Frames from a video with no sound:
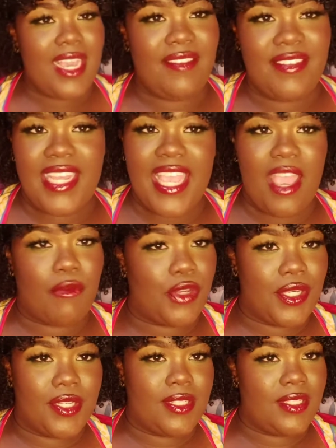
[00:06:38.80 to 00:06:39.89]
i feel like
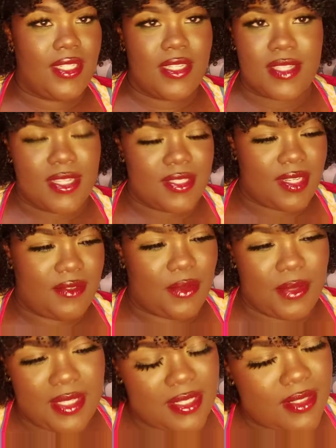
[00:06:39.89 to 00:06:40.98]
every girl is guilty of
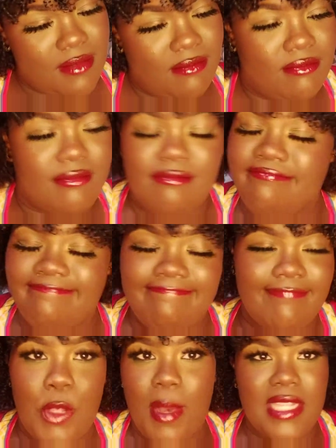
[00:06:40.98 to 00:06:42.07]
doing this
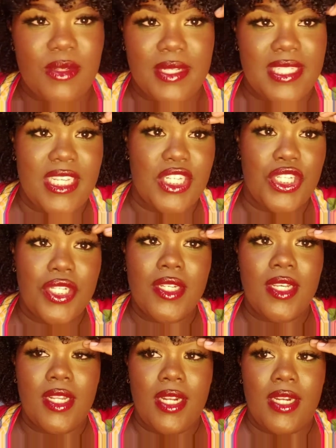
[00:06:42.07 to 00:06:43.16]
no matter what age
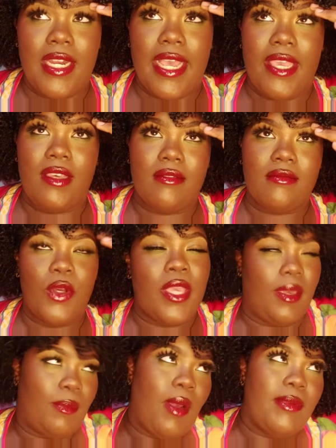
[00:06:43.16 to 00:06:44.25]
like
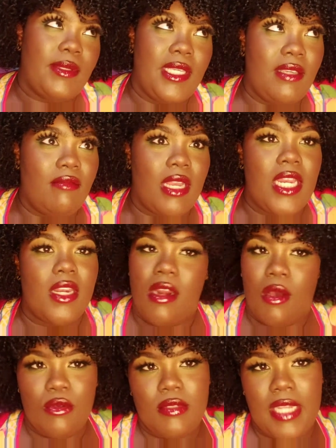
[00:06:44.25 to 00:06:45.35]
okay probably when you
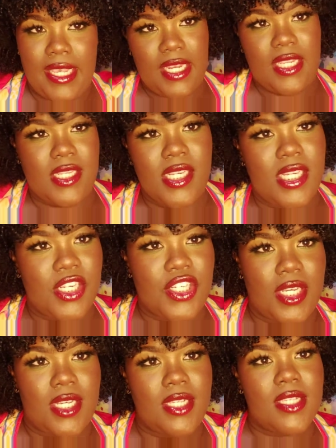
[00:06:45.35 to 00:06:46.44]
know, like in your teenage
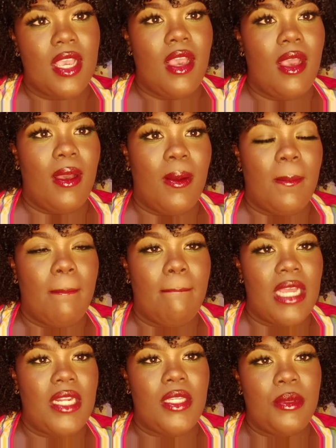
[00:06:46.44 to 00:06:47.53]
years
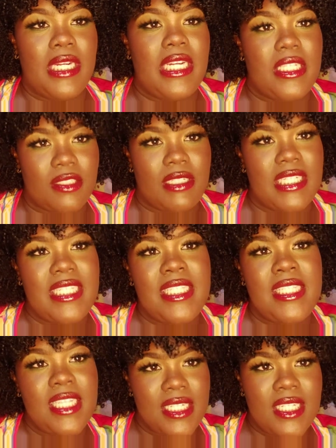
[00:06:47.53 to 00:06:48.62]
but you would literally
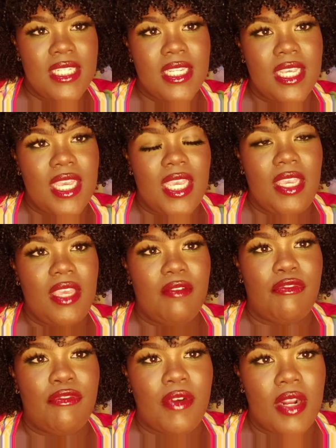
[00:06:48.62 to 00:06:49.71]
sit
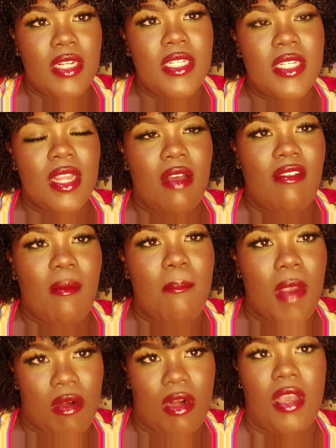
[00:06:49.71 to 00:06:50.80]
in front of a
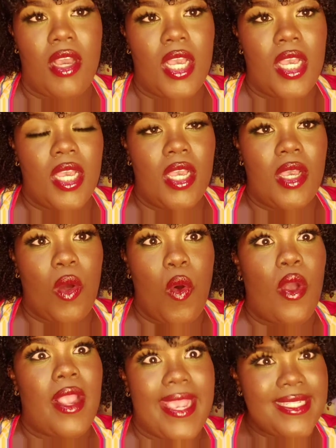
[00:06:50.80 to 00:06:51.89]
mirror
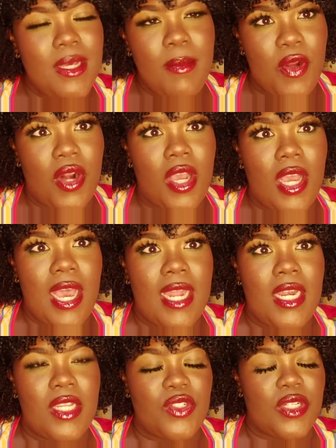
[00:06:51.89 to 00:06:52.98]
or get a mirror
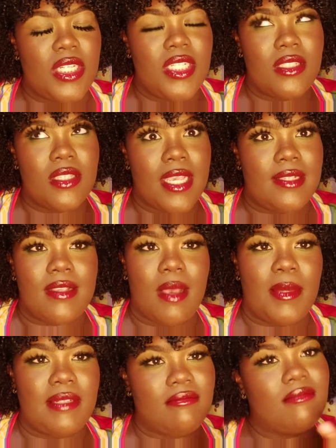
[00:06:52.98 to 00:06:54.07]
and literally just
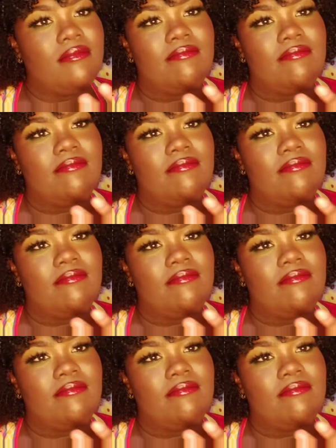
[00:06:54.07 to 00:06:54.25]
examine